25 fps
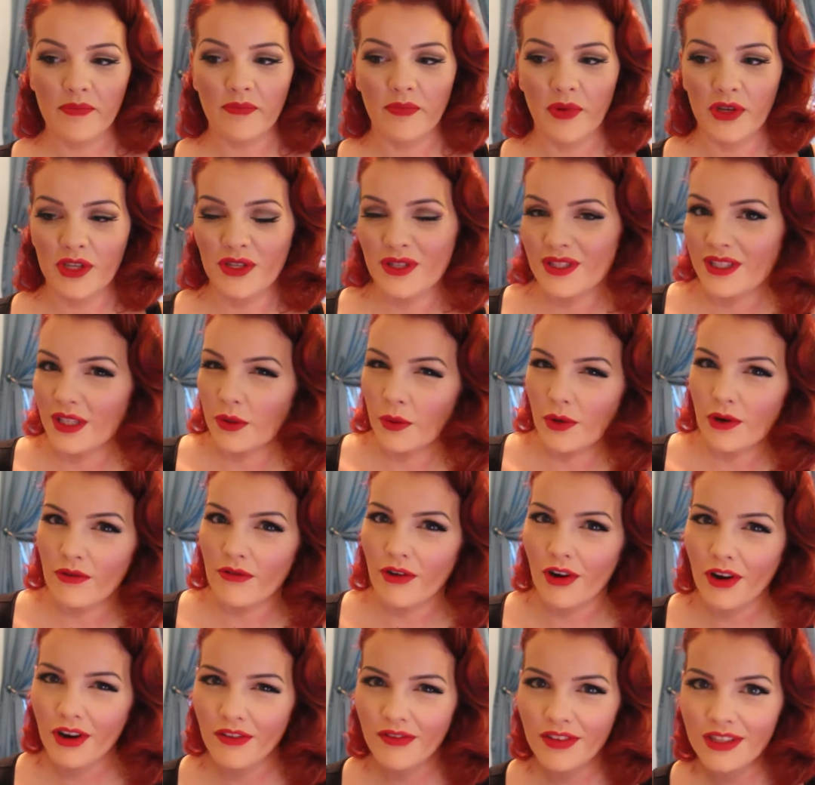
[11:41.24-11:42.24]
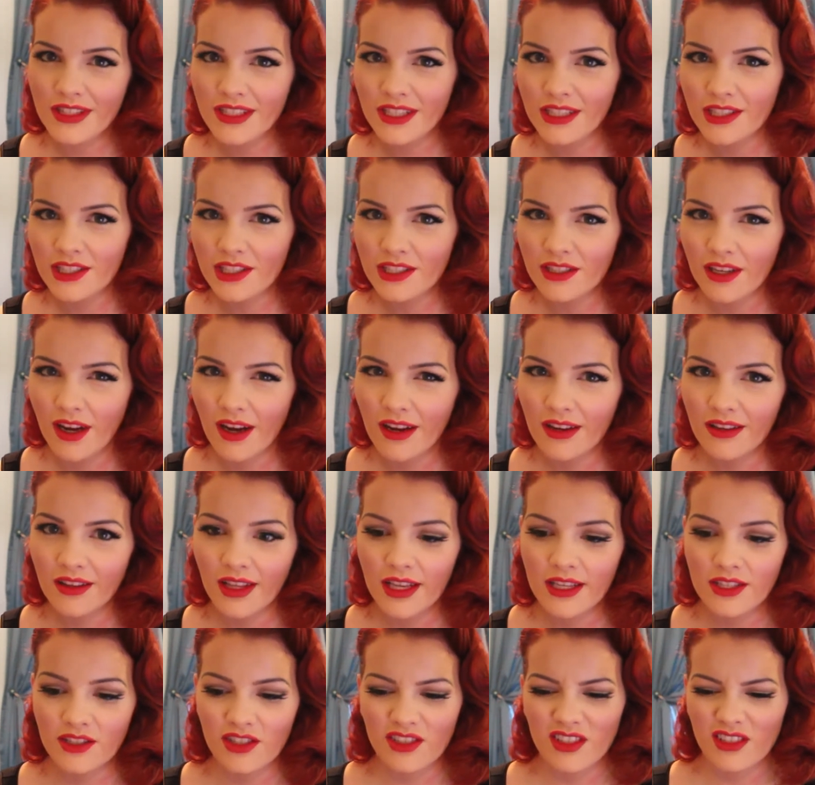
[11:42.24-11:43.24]
but you still want to rock a vintage style.
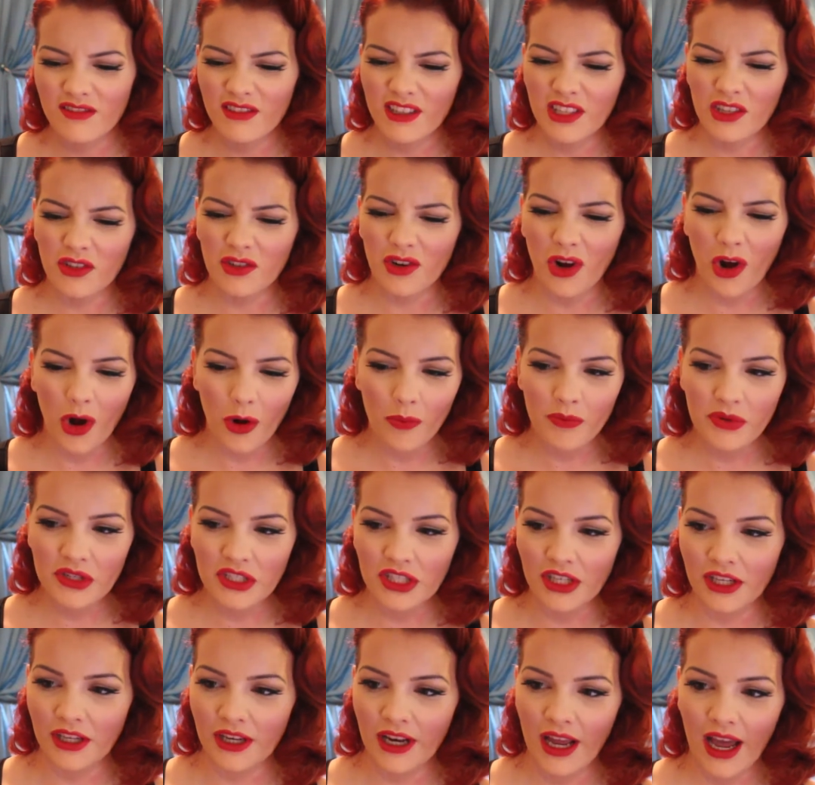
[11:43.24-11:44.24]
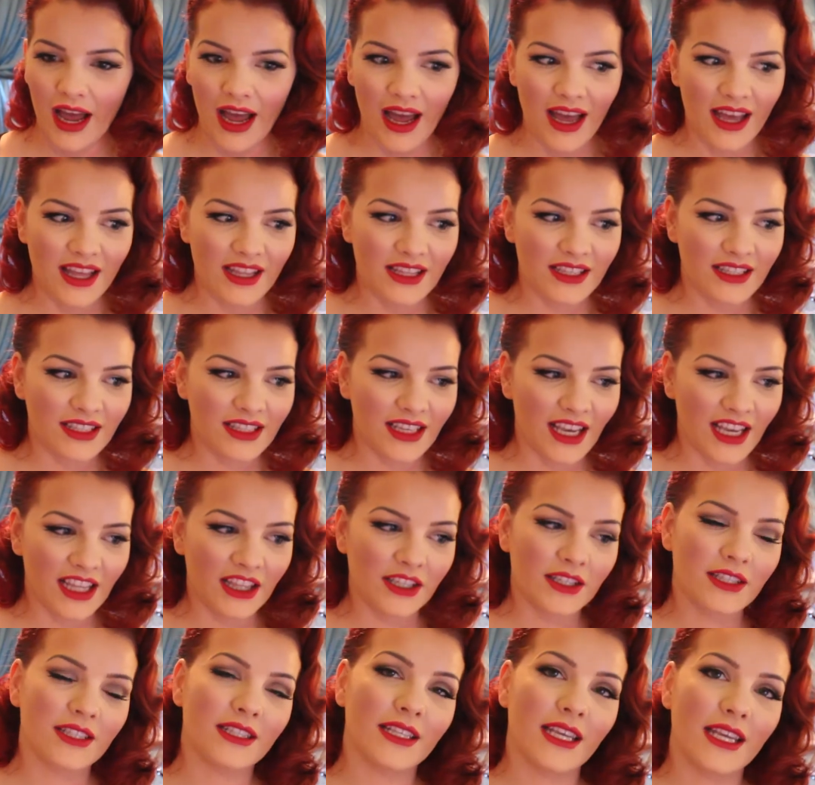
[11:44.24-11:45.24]
It's just a really good option, and it
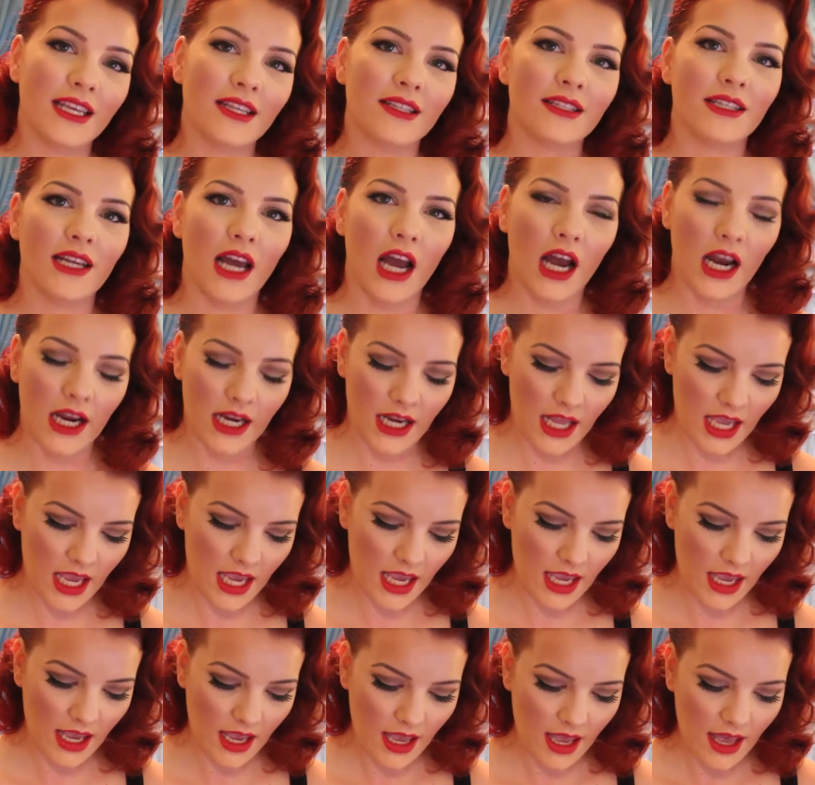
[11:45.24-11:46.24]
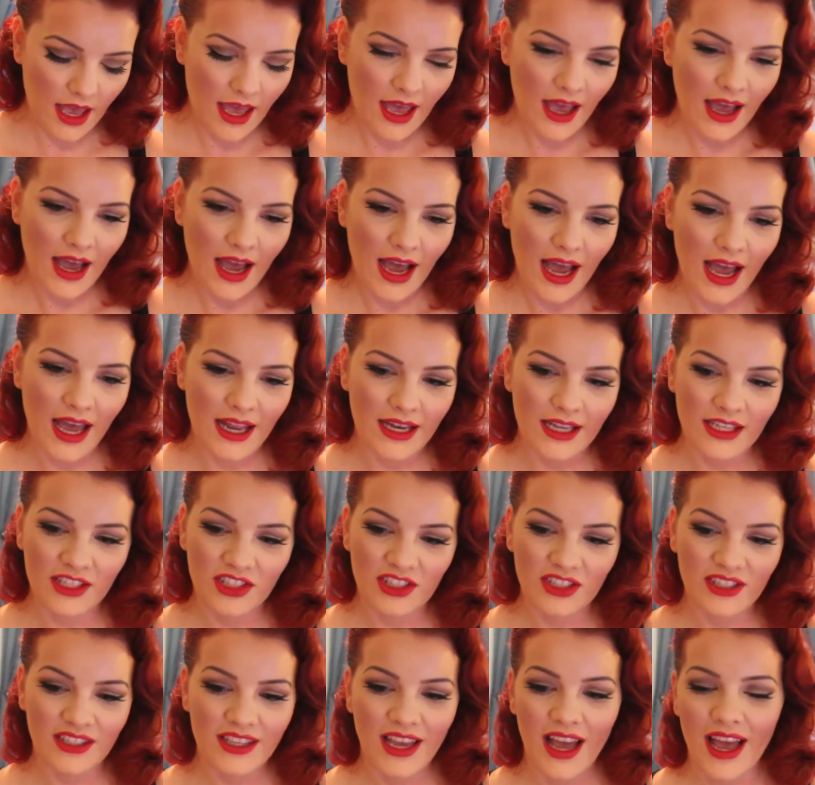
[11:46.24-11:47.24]
looks neat and tidy, and it
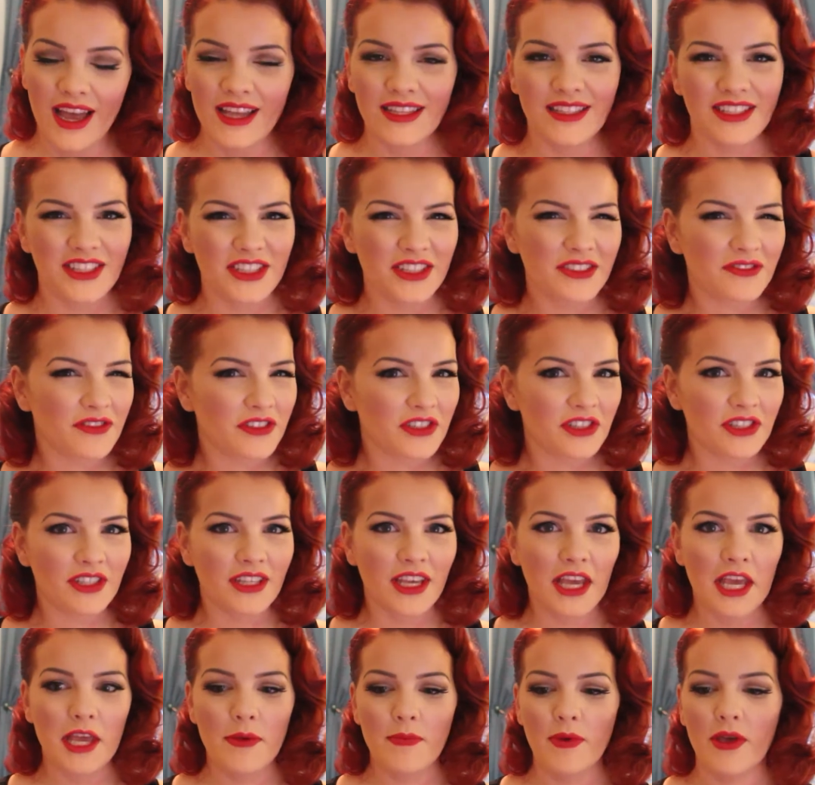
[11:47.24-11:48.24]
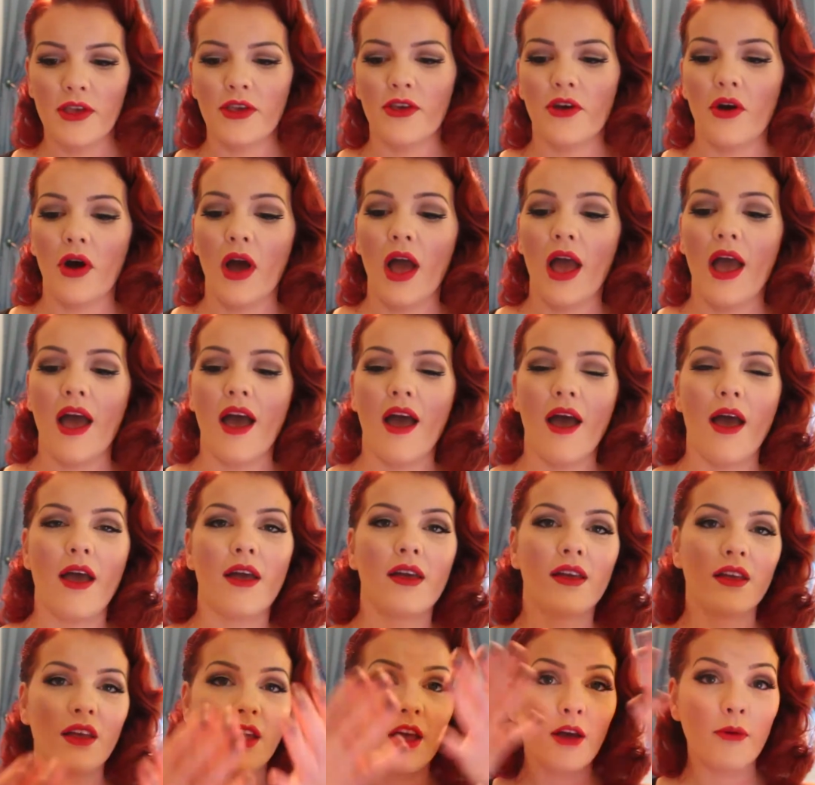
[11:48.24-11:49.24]
just, yeah, it's good for just keeping your hair
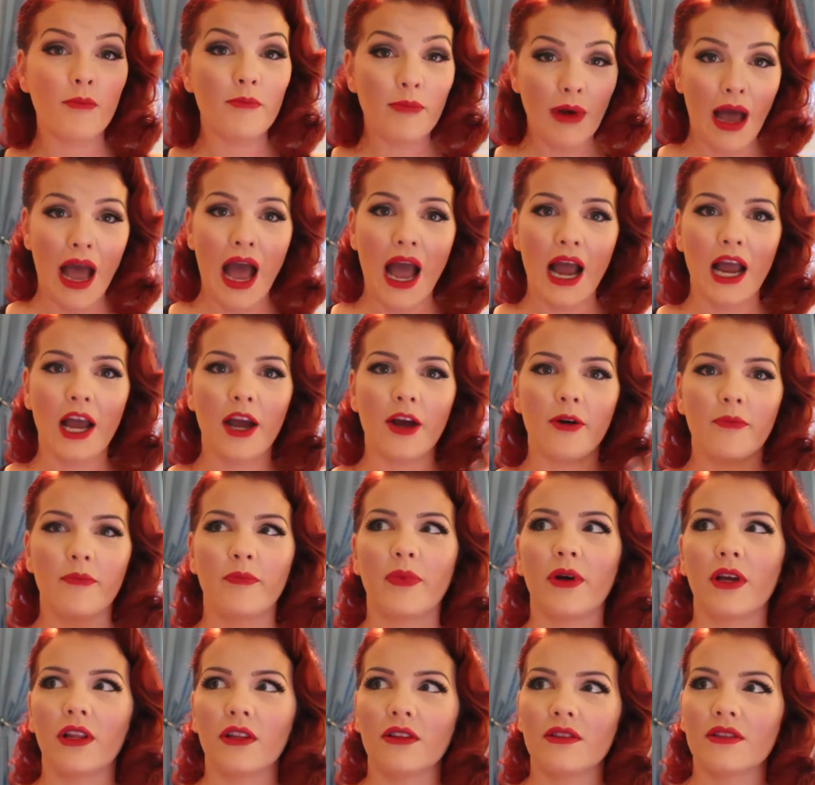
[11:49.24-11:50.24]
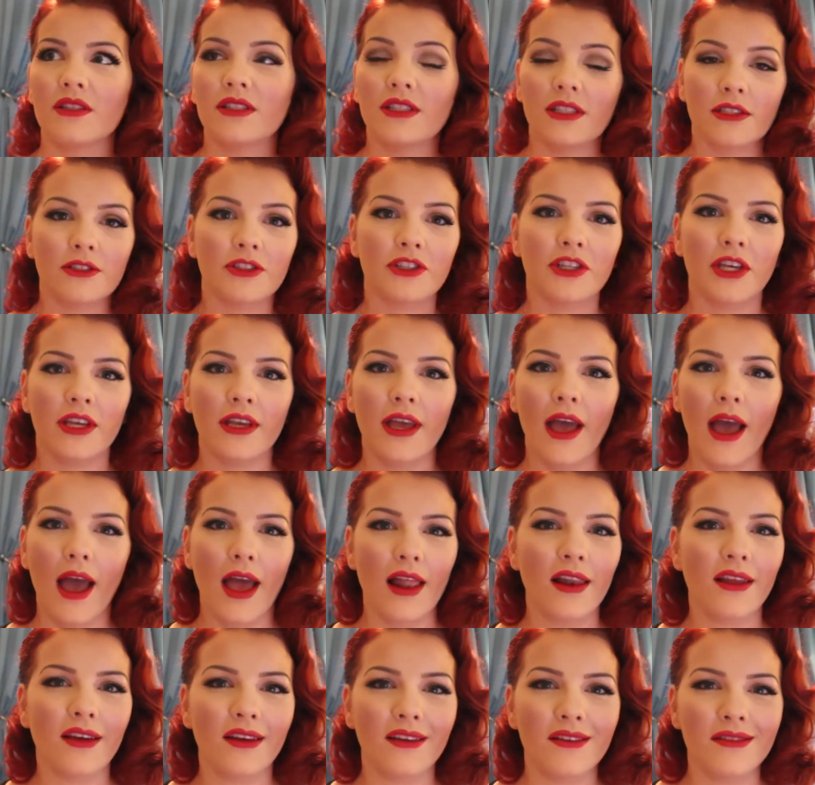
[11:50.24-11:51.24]
back but still looking
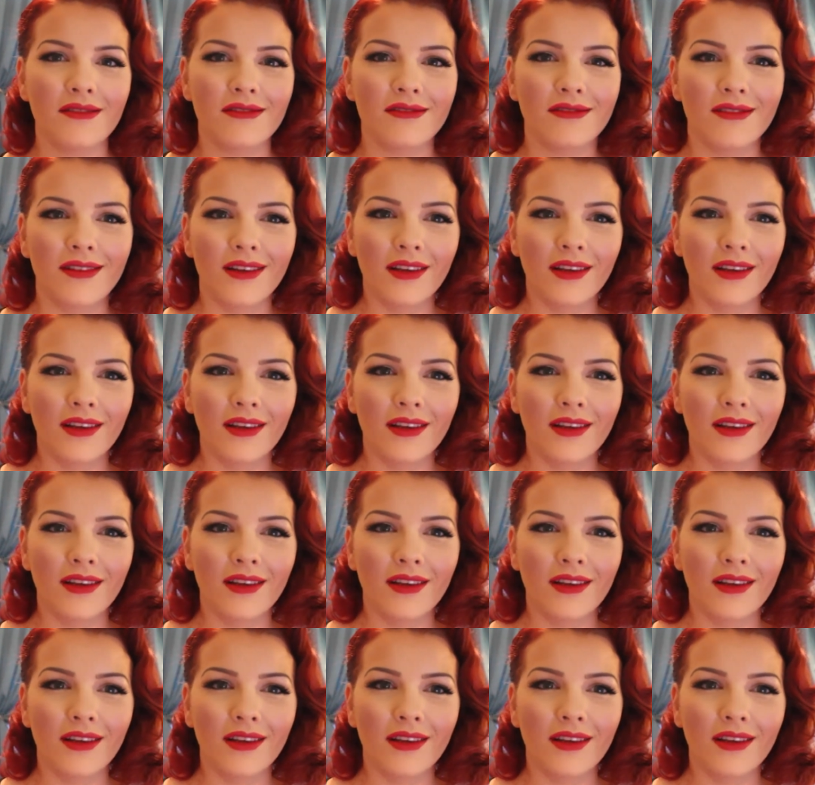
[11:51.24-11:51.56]
elegant,